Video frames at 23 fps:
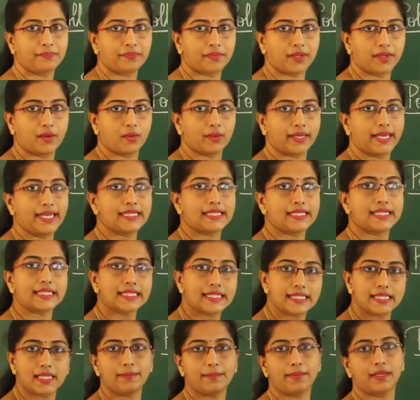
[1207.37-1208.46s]
okay,
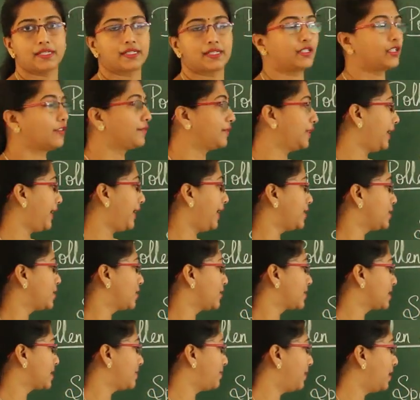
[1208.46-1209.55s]
60% of the
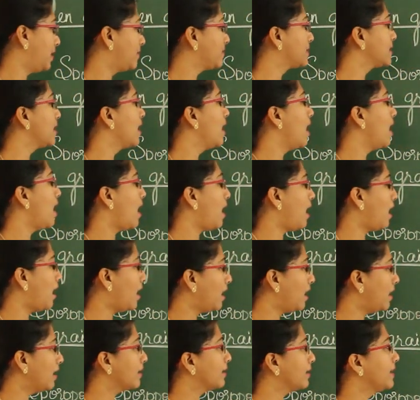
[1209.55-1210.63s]
angiosperms
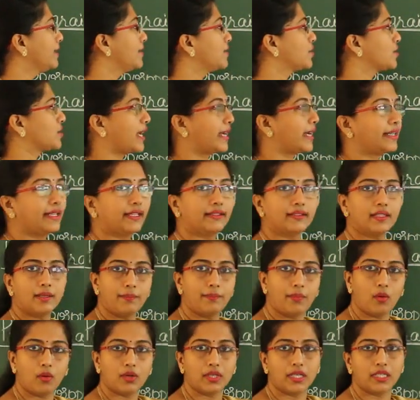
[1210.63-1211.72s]
are shedding the
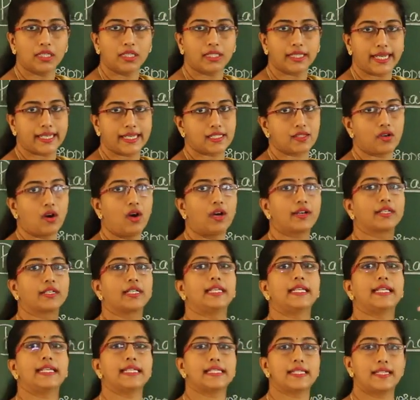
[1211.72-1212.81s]
pollen grains or
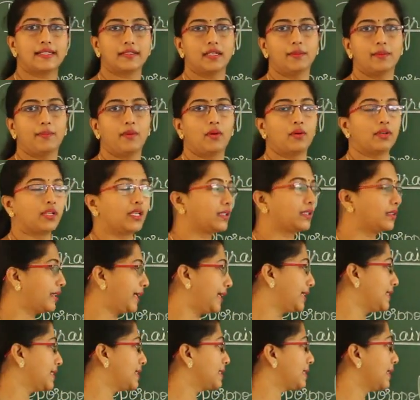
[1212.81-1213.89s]
releasing the pollen
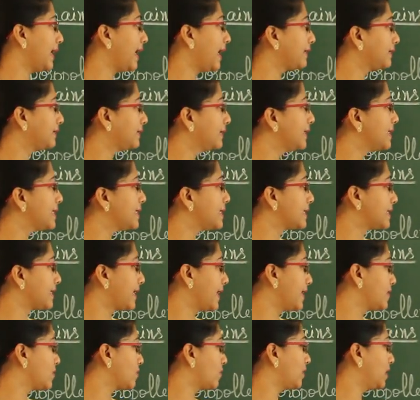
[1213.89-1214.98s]
grains at this
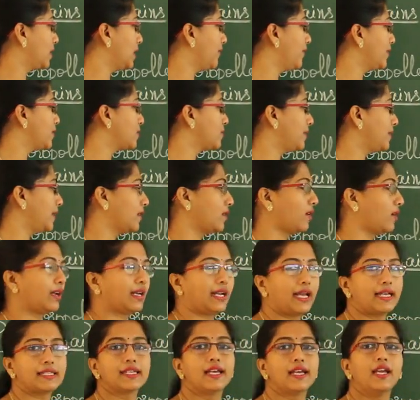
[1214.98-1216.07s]
stage only, which we call
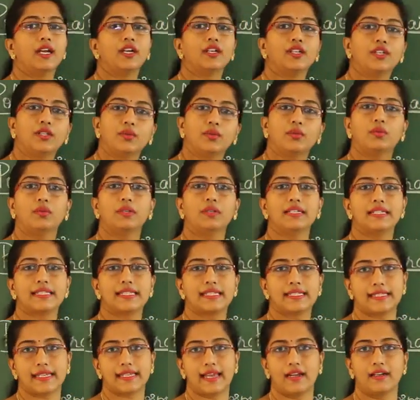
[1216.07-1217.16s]
as
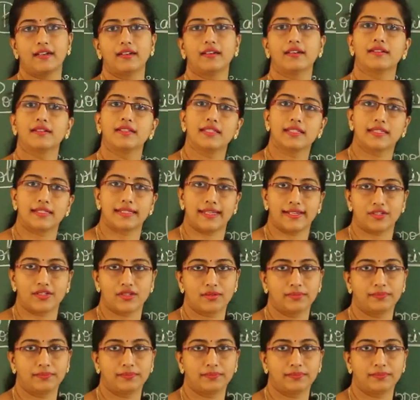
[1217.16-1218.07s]
two-celled stage.